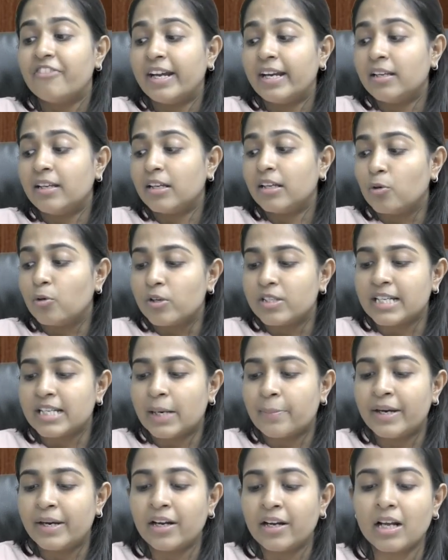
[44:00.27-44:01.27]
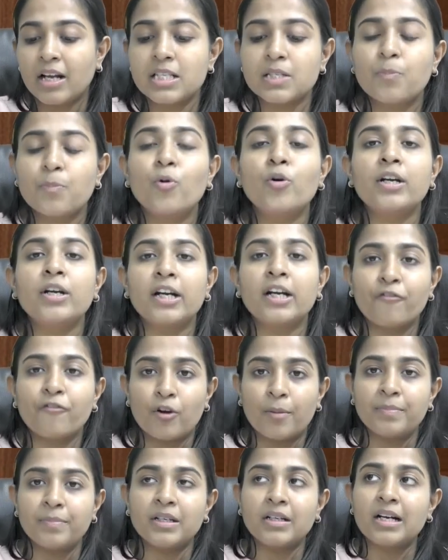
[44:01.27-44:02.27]
the goods are being transported from
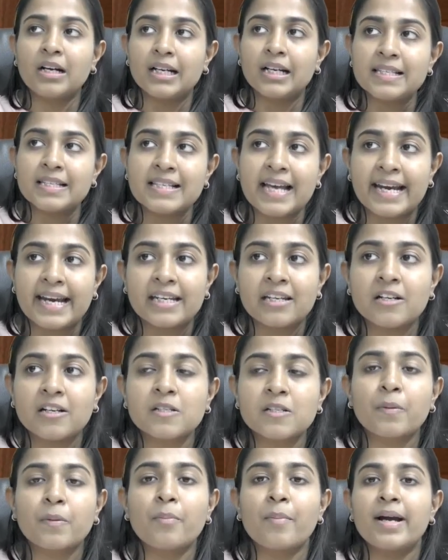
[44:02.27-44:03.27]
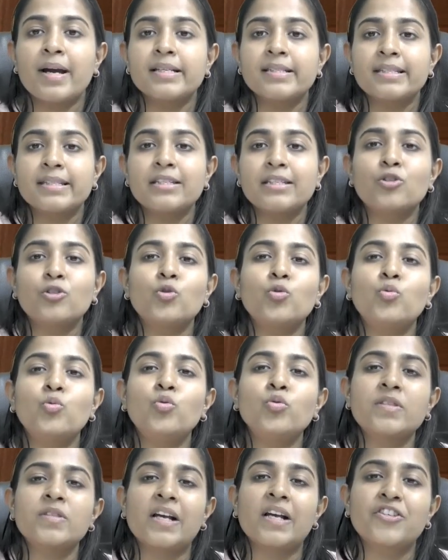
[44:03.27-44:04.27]
the consignor's premises to
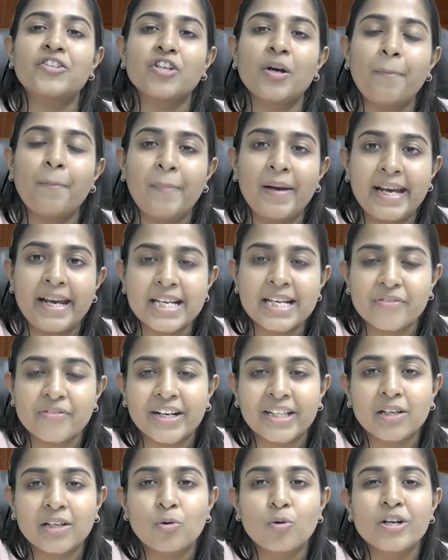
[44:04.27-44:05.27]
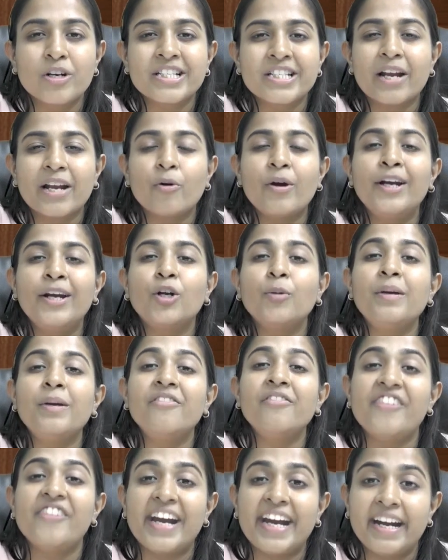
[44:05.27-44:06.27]
such a place where the goods are going to be
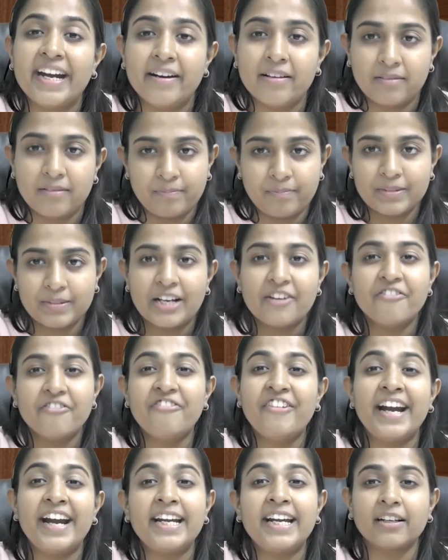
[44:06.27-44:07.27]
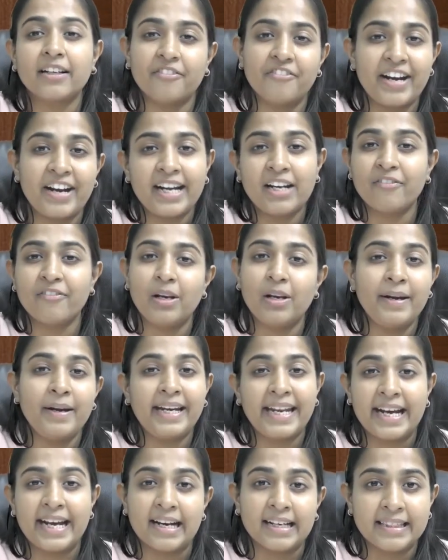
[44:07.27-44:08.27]
weighed, weight will be
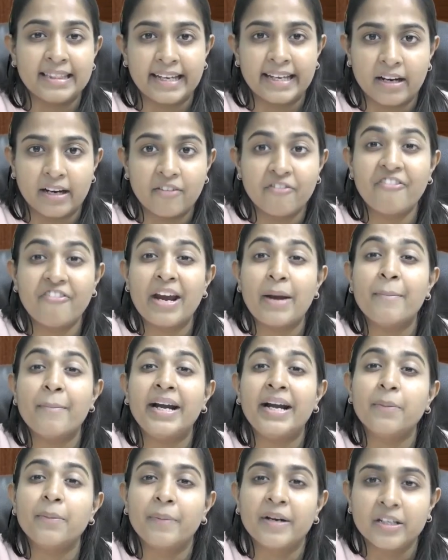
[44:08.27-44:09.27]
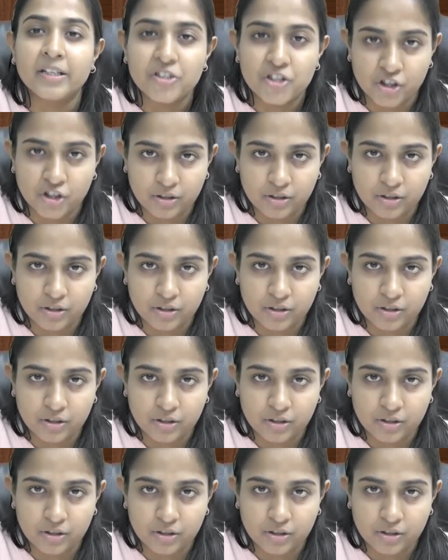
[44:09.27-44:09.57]
taken there, weighment bridge,